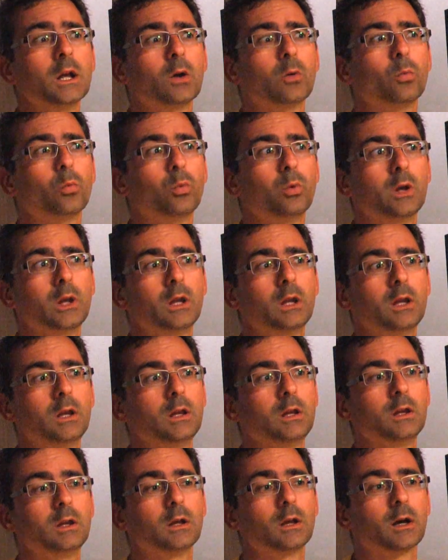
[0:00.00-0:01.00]

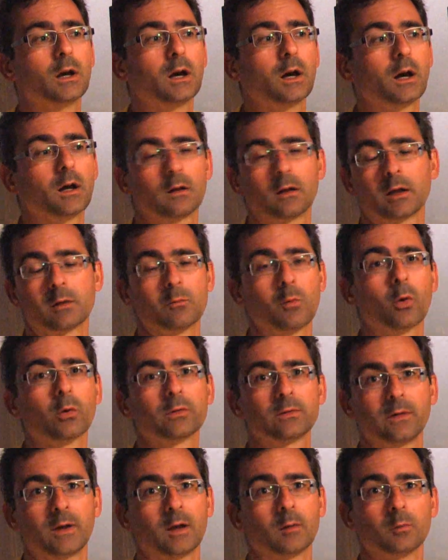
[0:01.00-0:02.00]
We, like
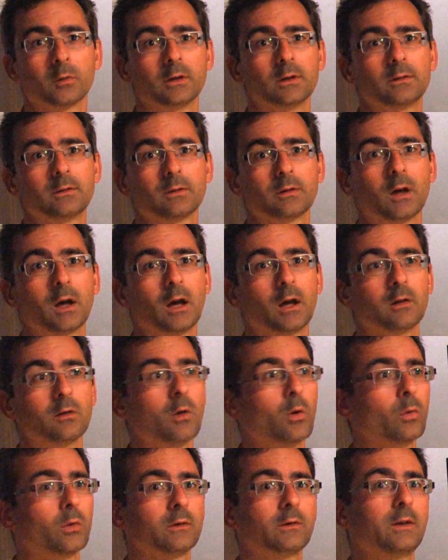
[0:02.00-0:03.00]
most families,
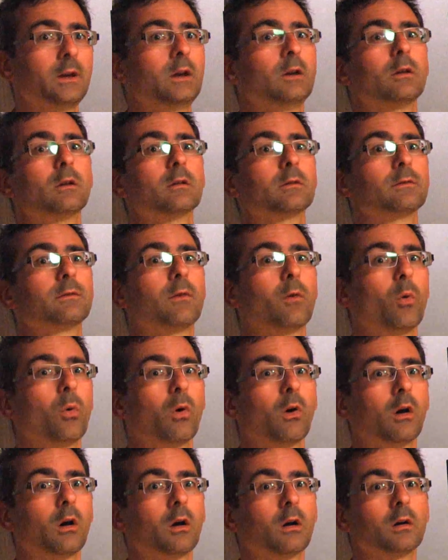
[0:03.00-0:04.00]
no one's here
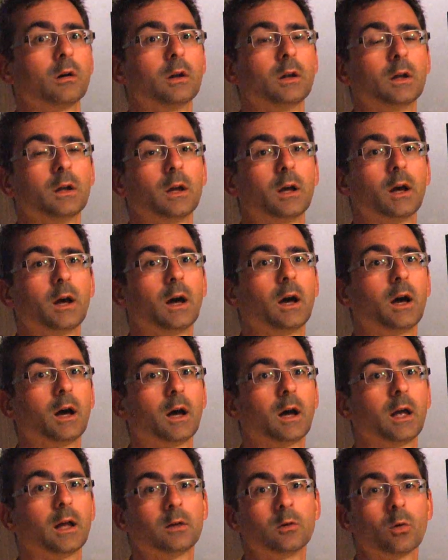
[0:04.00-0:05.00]
for,
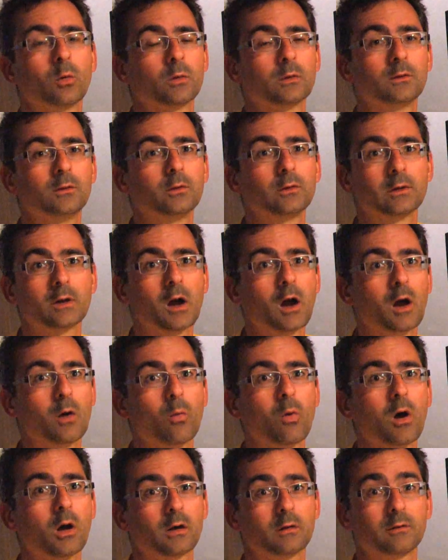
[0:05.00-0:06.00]
and no one's using hot
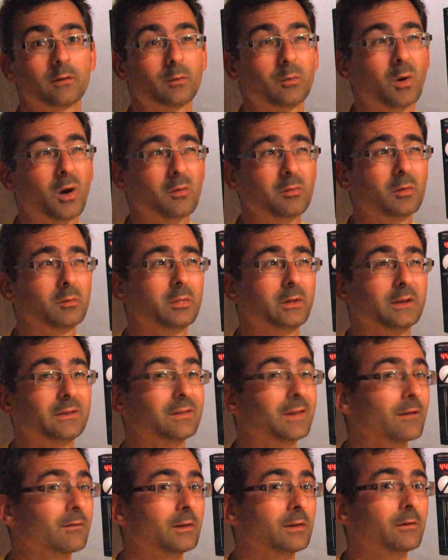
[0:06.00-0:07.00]
water for probably
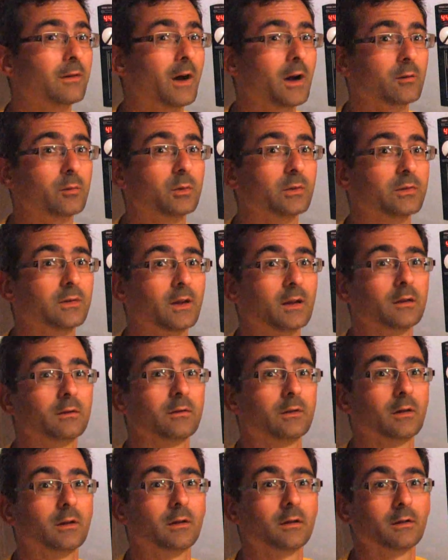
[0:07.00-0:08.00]
75%
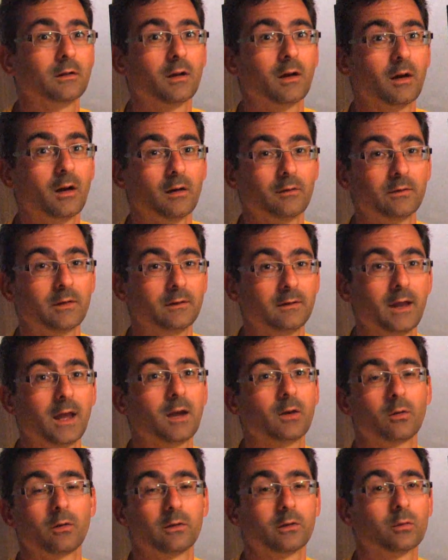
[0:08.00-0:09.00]
of the
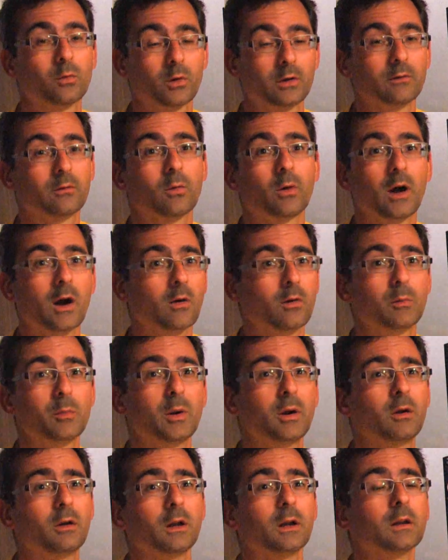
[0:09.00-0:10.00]
day or the 24-hour
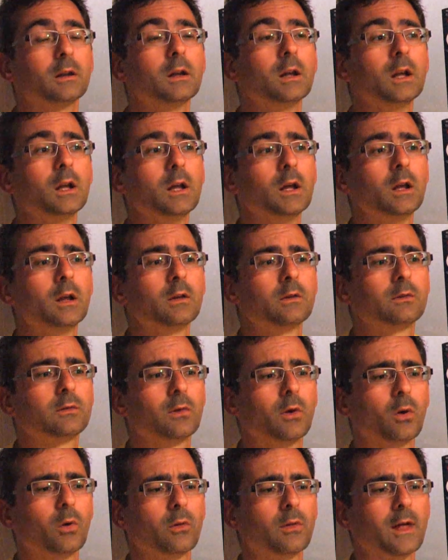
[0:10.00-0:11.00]
period.
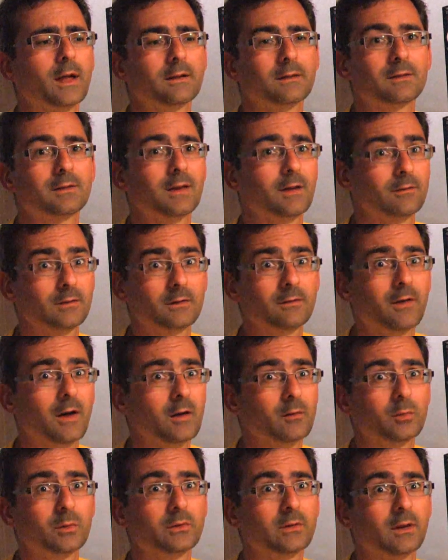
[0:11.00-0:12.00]
So that's
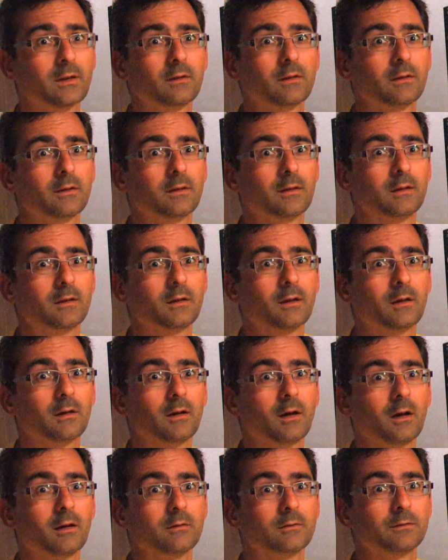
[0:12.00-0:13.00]
75%
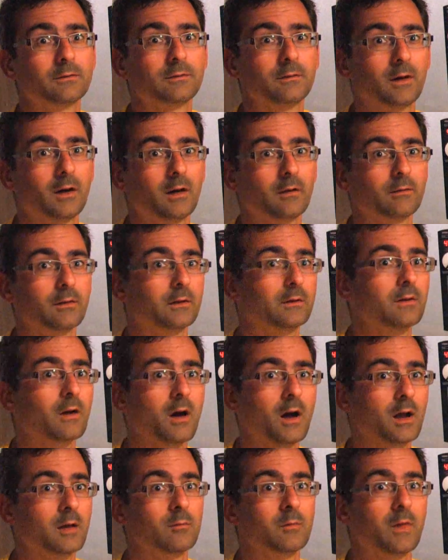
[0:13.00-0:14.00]
of the
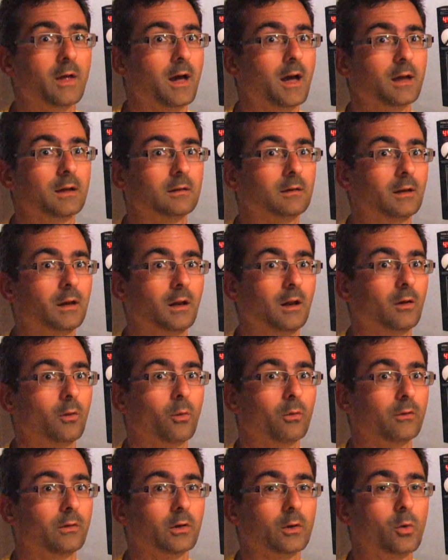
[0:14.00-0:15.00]
time that
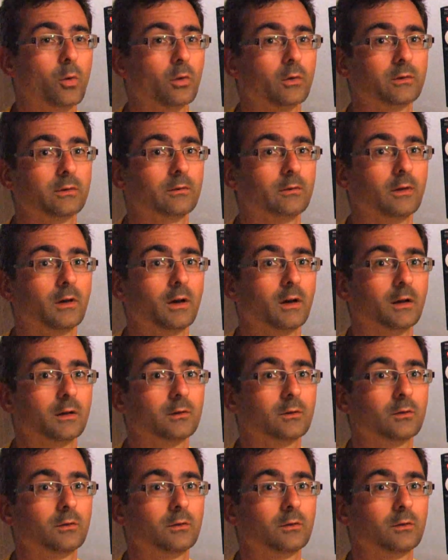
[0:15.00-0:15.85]
over the course of a